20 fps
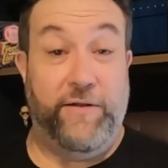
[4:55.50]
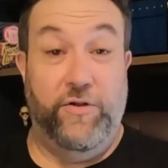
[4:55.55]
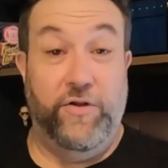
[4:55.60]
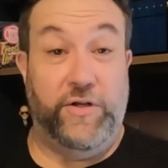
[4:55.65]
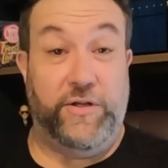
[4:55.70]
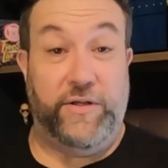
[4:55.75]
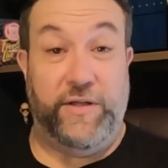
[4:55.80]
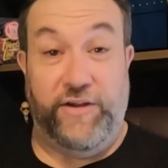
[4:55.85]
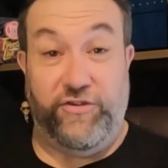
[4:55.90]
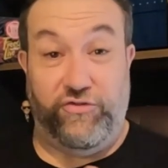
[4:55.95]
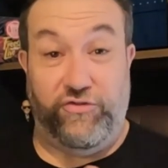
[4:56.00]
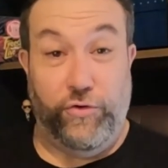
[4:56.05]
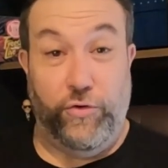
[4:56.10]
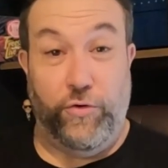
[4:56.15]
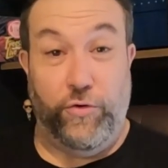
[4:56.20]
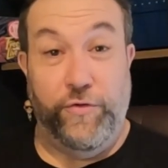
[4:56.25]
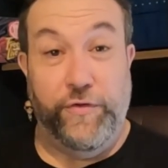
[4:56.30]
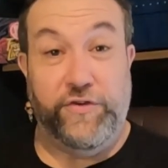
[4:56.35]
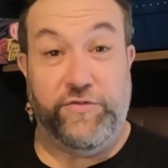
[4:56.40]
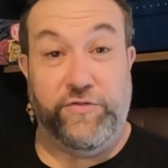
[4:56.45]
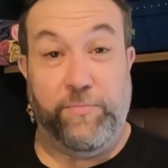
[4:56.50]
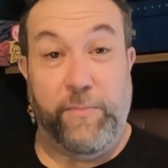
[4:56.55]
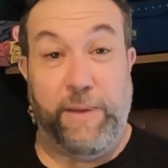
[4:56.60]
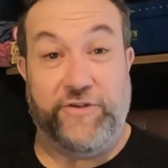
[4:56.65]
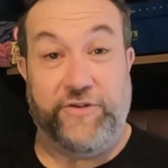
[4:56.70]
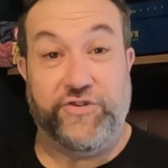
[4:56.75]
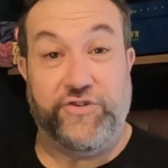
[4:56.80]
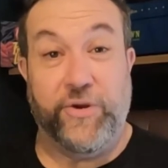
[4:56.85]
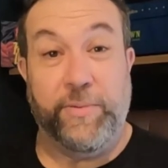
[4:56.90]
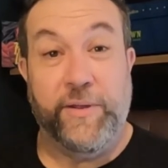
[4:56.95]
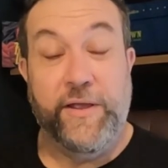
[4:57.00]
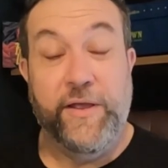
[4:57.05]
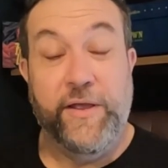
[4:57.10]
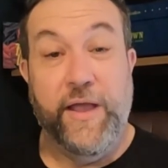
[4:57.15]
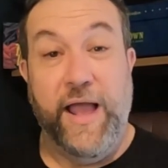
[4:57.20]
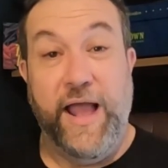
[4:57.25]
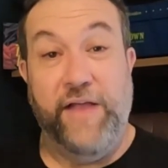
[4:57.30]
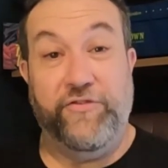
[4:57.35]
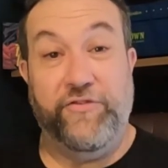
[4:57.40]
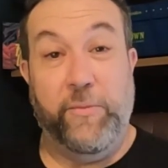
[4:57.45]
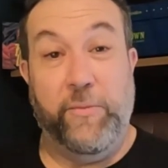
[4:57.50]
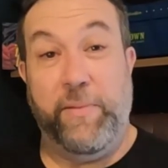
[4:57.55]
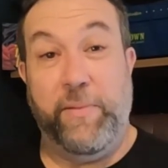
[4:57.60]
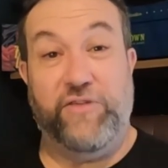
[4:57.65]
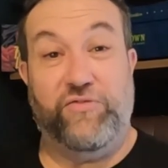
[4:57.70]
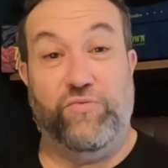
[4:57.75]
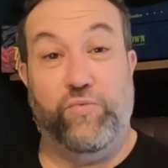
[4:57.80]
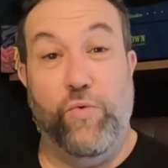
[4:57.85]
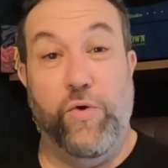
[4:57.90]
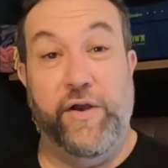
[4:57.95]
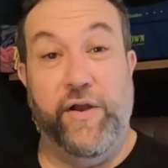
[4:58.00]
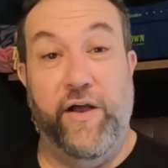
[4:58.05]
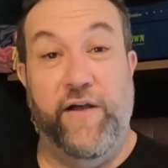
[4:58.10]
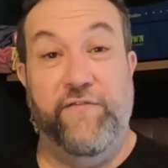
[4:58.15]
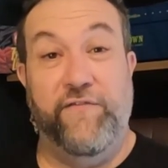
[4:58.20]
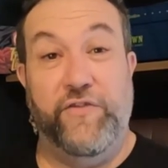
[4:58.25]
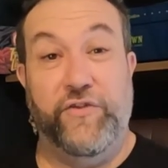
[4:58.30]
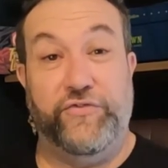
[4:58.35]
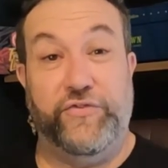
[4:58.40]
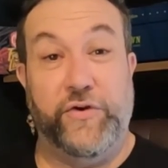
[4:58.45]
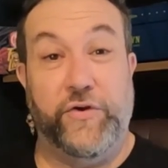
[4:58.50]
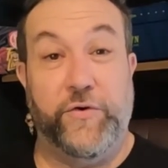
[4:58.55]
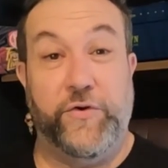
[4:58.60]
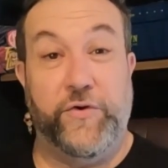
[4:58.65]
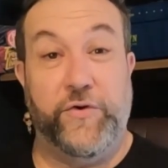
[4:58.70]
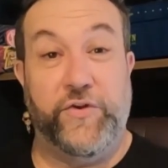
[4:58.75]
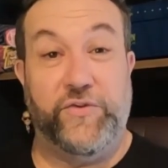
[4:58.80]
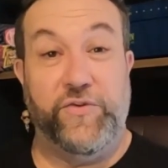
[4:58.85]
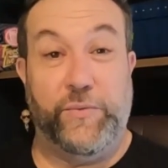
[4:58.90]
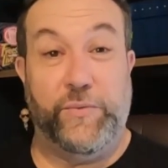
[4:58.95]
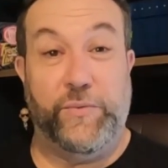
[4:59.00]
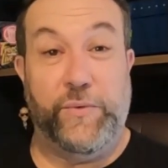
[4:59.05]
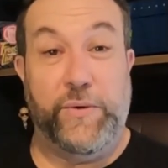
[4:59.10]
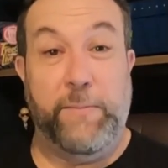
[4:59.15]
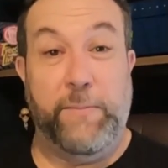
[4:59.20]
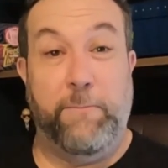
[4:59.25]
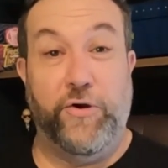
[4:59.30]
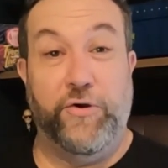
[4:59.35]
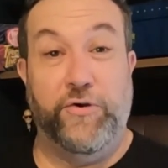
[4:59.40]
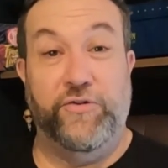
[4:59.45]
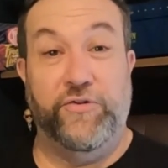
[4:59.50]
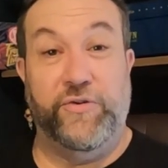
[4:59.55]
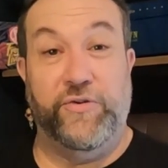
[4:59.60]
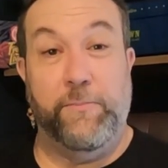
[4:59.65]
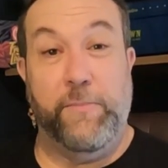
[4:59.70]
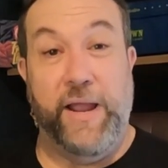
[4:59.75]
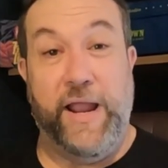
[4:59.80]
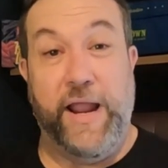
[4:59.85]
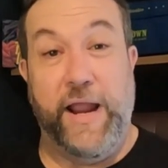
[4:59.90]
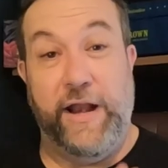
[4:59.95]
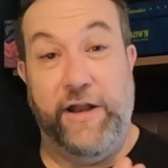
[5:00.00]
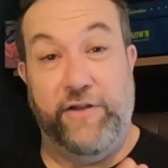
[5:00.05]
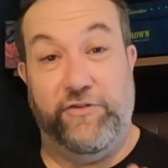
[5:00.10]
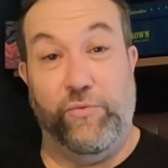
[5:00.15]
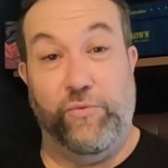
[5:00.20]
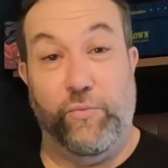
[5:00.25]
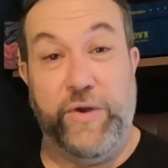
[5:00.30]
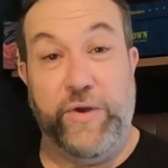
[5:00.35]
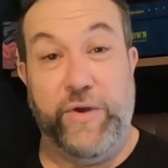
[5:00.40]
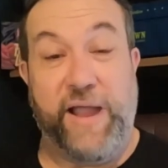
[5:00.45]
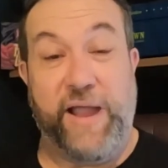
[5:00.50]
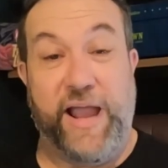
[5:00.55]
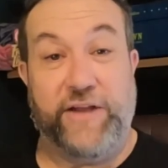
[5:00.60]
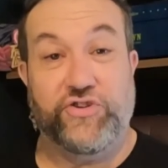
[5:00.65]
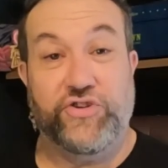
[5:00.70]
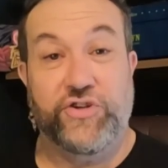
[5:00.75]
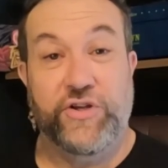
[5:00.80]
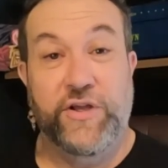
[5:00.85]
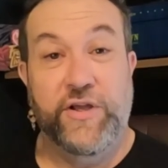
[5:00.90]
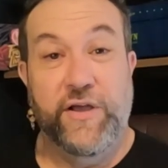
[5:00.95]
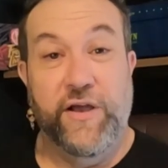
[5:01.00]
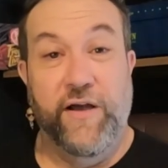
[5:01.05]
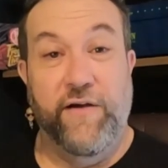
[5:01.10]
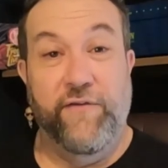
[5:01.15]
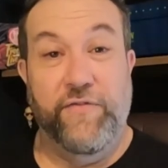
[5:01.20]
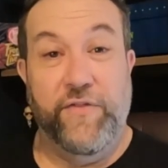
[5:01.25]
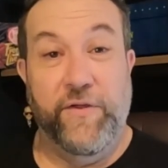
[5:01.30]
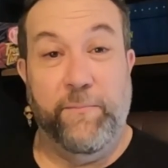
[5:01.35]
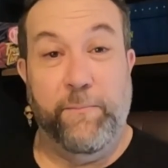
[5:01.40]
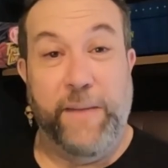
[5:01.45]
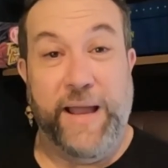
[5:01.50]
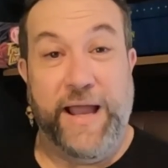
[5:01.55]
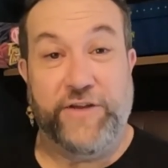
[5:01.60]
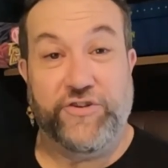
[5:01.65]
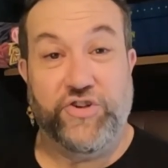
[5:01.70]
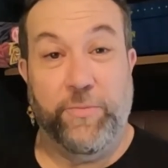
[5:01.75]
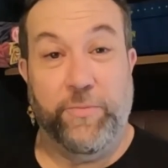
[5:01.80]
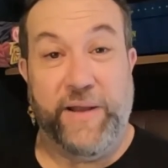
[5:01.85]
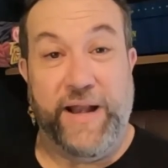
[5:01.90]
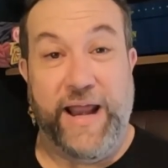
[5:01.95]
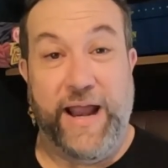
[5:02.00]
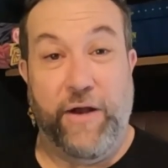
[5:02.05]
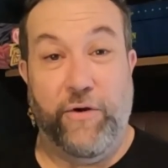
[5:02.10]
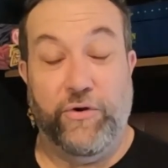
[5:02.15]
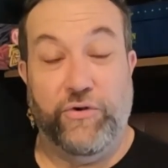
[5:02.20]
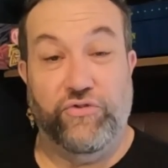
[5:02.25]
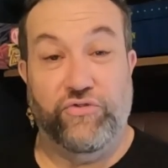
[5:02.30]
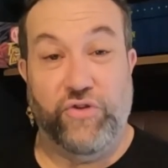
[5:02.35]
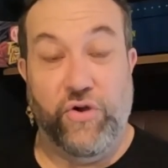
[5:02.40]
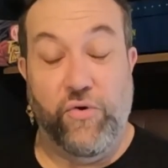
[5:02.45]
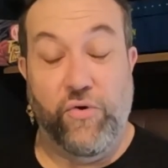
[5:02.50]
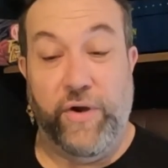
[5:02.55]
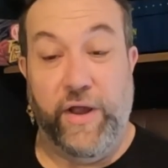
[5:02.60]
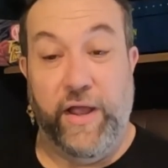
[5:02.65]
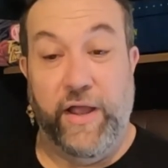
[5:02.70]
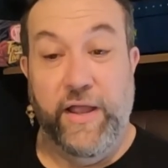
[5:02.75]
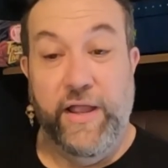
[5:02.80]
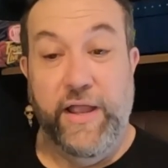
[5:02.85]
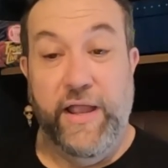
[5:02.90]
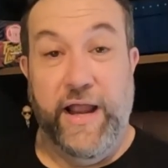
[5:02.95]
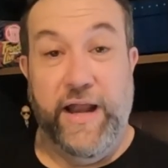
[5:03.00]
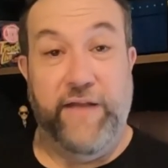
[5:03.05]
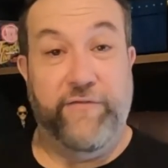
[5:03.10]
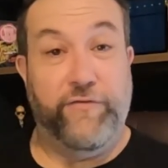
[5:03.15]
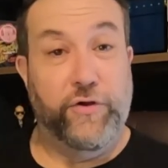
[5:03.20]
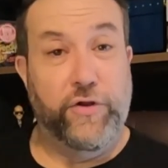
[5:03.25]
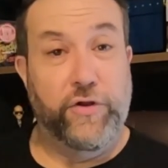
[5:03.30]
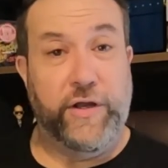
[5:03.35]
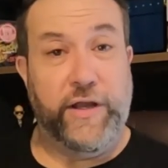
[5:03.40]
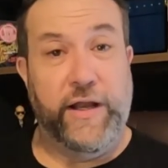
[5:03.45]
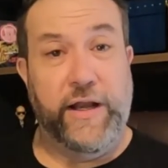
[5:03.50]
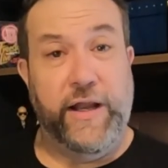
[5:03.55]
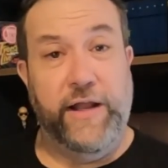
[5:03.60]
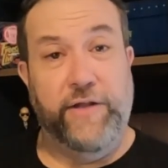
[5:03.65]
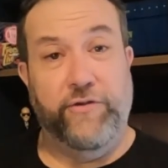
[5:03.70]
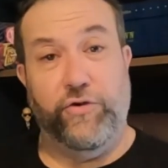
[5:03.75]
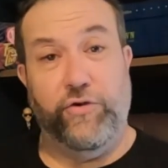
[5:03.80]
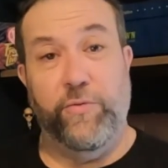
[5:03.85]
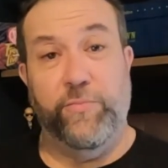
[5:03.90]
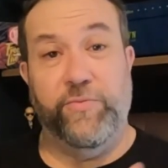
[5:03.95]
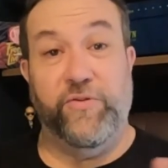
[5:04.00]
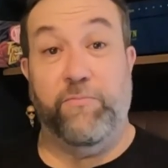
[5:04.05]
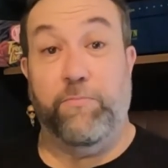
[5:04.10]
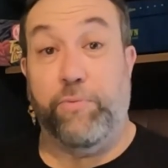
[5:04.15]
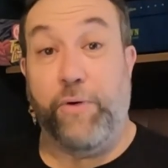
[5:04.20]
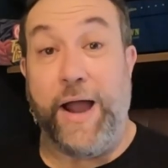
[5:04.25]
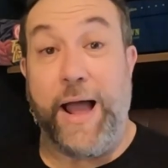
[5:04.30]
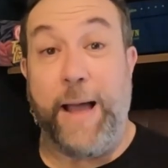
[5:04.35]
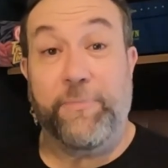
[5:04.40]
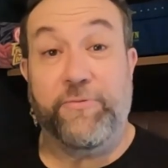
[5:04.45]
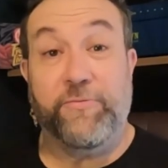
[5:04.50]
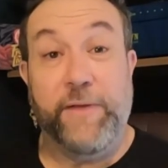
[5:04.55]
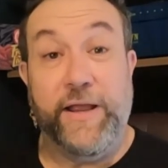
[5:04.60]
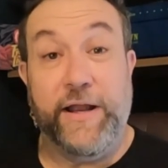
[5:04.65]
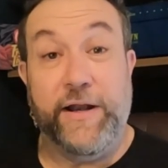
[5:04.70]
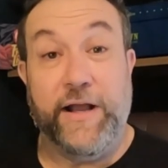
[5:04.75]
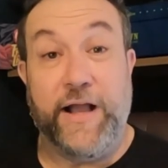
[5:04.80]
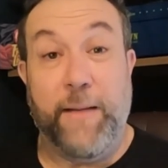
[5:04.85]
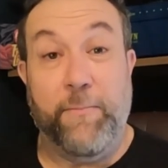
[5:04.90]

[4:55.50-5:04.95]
I circled this matchup as the best one of the series between Burnes Burnes and May, and it's a rematch of the matchup in Arizona. And if you're looking in terms of props, making a couple